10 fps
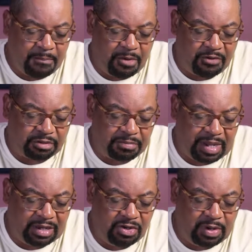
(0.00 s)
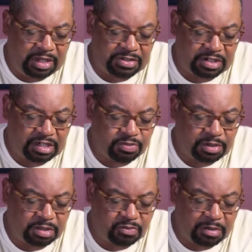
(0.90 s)
both the man who had sex
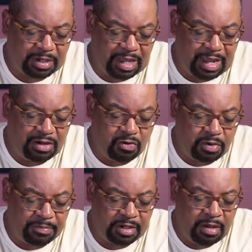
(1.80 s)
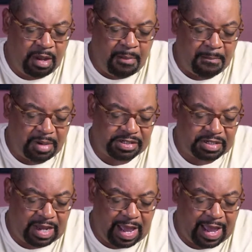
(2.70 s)
with the woman and the woman
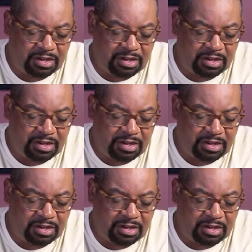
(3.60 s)
must die.